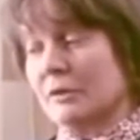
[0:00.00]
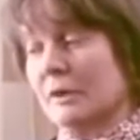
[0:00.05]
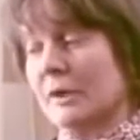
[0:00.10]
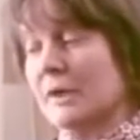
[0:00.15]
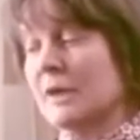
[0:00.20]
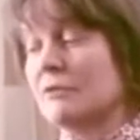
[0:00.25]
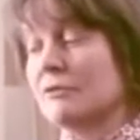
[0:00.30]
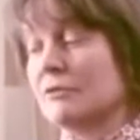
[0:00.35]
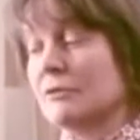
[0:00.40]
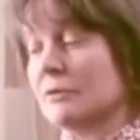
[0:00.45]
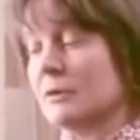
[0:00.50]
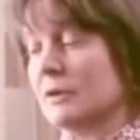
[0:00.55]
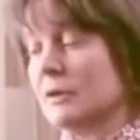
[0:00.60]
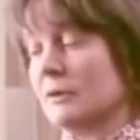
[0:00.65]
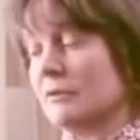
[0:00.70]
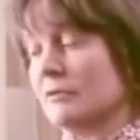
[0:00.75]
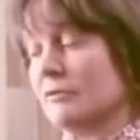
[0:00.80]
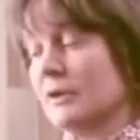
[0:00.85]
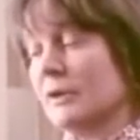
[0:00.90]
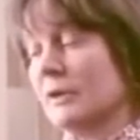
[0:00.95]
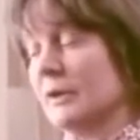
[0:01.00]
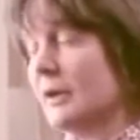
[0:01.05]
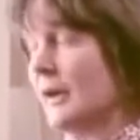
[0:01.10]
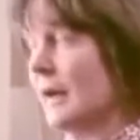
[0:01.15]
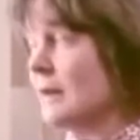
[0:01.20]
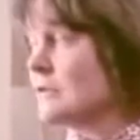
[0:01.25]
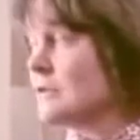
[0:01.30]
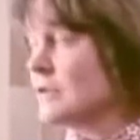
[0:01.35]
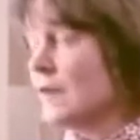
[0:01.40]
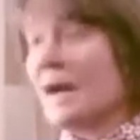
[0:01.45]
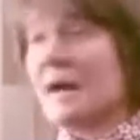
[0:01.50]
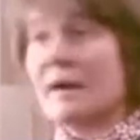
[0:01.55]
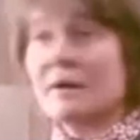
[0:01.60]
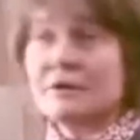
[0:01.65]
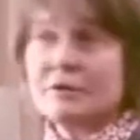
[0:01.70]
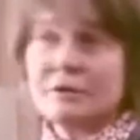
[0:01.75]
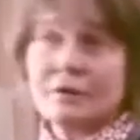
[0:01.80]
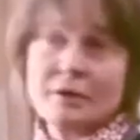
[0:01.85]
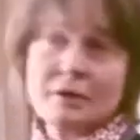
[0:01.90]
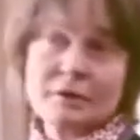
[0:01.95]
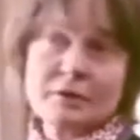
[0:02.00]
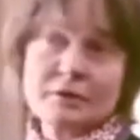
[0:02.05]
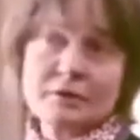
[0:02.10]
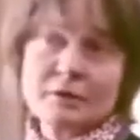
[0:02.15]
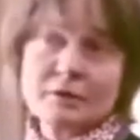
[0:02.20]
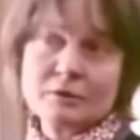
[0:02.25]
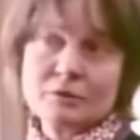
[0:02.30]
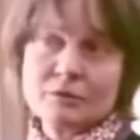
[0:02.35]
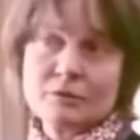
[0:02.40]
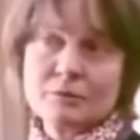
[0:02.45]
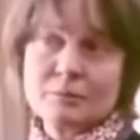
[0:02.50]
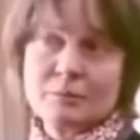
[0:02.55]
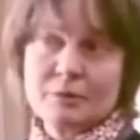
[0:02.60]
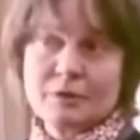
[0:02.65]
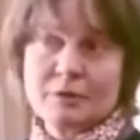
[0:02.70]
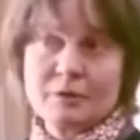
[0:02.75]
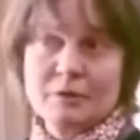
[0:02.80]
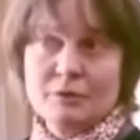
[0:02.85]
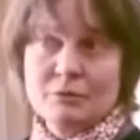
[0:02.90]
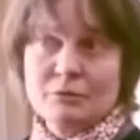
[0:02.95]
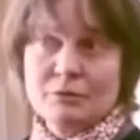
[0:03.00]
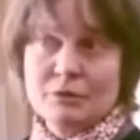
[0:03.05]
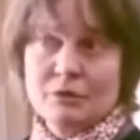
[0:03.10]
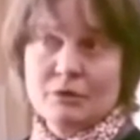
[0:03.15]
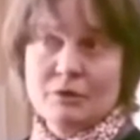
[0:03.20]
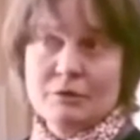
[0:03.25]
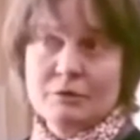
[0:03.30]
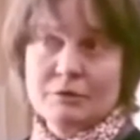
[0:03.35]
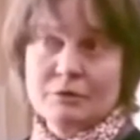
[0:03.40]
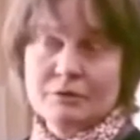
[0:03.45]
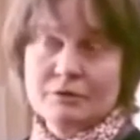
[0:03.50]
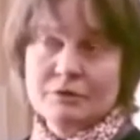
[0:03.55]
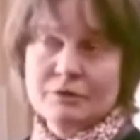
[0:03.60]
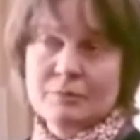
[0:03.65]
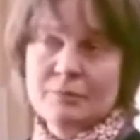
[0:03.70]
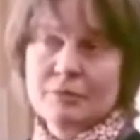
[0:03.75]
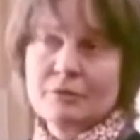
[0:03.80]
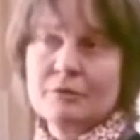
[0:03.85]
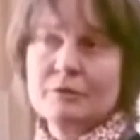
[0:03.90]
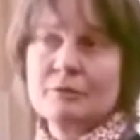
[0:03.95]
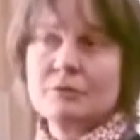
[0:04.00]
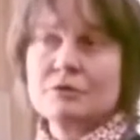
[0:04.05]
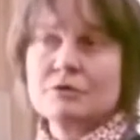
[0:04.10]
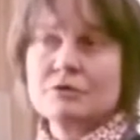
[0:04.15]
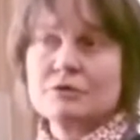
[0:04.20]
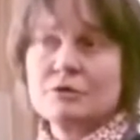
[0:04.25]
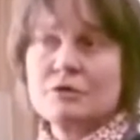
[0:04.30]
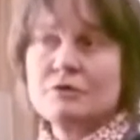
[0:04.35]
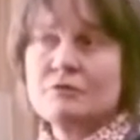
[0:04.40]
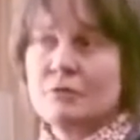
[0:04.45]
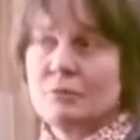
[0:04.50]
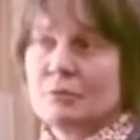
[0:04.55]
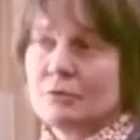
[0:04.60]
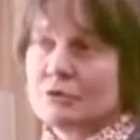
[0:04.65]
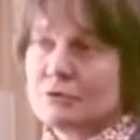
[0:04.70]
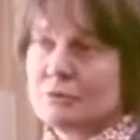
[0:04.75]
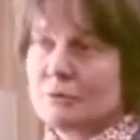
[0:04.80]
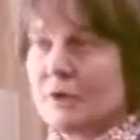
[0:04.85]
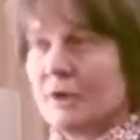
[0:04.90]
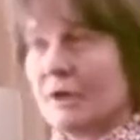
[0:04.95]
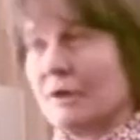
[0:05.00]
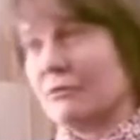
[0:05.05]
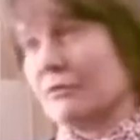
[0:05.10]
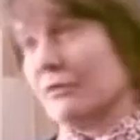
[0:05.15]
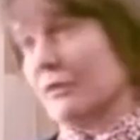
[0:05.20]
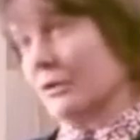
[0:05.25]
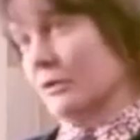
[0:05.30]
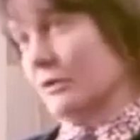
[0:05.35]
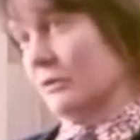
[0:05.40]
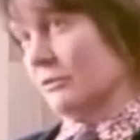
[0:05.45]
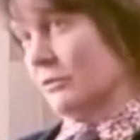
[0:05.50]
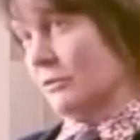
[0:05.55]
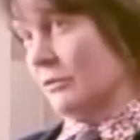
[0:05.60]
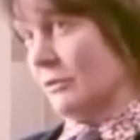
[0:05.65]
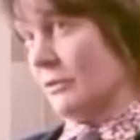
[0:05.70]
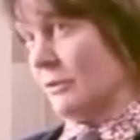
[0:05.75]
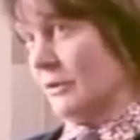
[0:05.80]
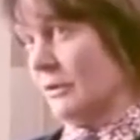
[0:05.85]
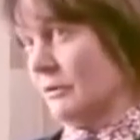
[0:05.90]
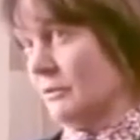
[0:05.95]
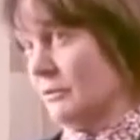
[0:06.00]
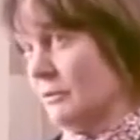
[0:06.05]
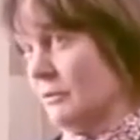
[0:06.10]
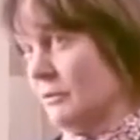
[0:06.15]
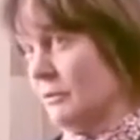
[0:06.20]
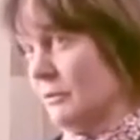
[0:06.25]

Even feeling anxiety could be regarded as something over which we have control, and